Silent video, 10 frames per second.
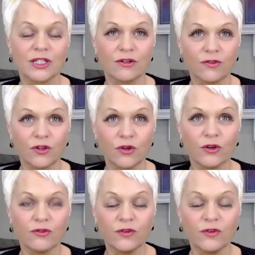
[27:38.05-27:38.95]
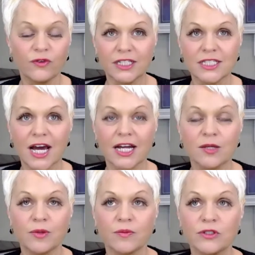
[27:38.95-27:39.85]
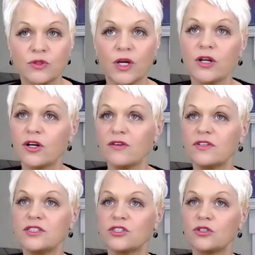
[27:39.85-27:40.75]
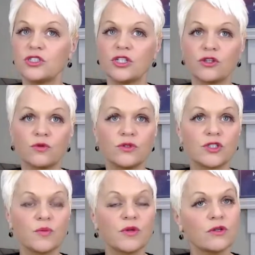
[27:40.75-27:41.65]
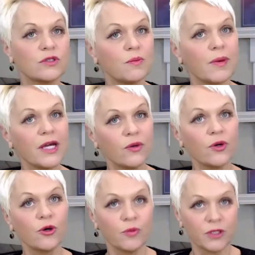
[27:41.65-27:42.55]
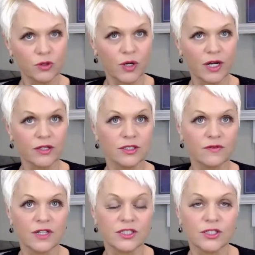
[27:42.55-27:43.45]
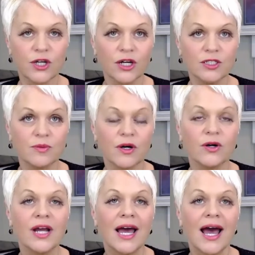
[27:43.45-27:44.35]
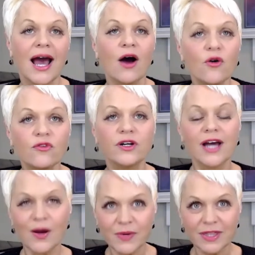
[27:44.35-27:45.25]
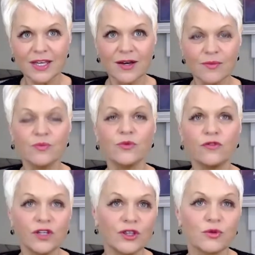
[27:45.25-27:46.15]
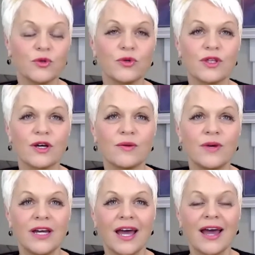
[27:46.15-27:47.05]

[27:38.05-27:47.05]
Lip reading: And if you're feeling a tiny bit betrayed, or even searching through some of those micro betrayals that Vanessa talked about, overcoming them, moving through them,